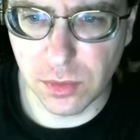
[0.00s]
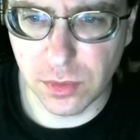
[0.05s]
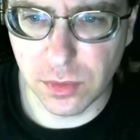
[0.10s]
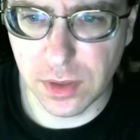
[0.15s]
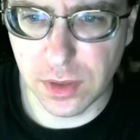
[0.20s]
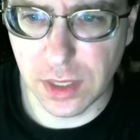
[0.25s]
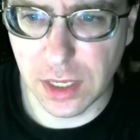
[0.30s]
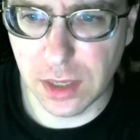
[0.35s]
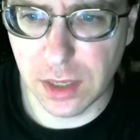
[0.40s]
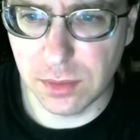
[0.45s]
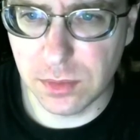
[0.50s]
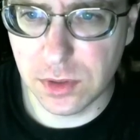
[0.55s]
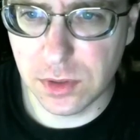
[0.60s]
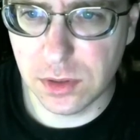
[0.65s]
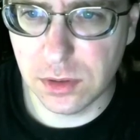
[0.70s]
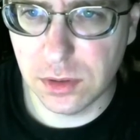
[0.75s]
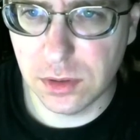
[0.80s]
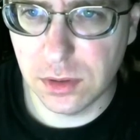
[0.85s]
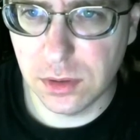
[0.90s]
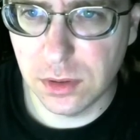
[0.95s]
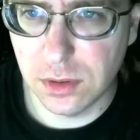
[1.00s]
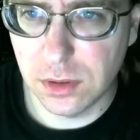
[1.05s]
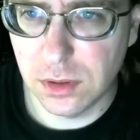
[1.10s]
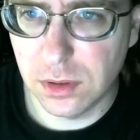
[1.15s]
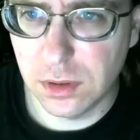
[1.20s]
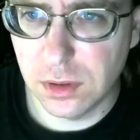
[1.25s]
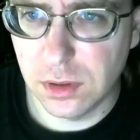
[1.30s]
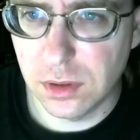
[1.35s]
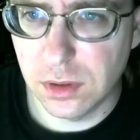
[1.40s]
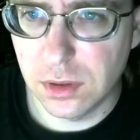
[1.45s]
with names.
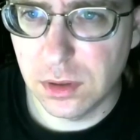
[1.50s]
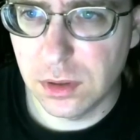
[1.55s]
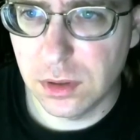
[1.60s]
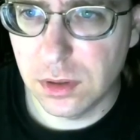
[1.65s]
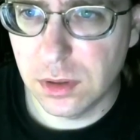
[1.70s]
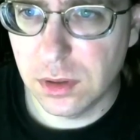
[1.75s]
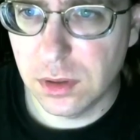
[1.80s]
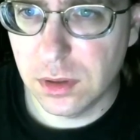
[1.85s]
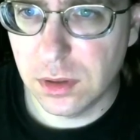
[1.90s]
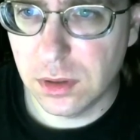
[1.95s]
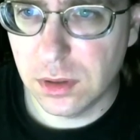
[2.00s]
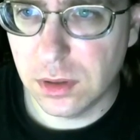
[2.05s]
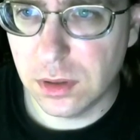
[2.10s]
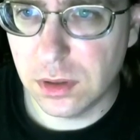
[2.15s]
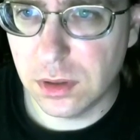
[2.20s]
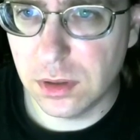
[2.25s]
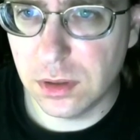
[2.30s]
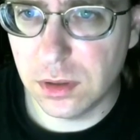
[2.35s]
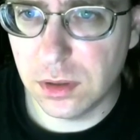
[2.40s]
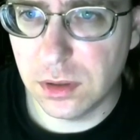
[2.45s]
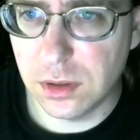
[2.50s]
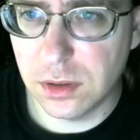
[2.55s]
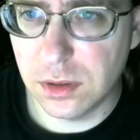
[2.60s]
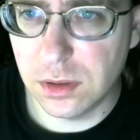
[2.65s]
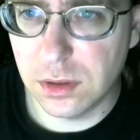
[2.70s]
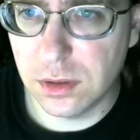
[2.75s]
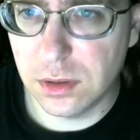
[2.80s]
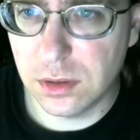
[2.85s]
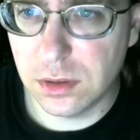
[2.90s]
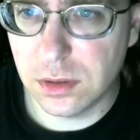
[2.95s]

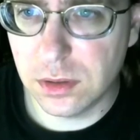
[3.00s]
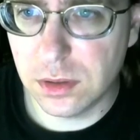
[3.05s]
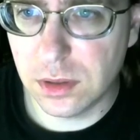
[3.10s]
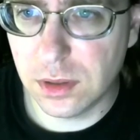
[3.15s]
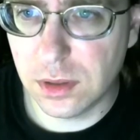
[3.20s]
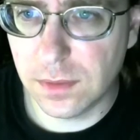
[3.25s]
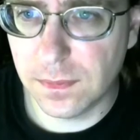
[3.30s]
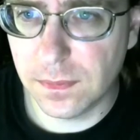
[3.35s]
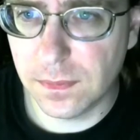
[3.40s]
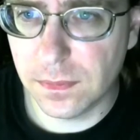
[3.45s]
Uh, let's see.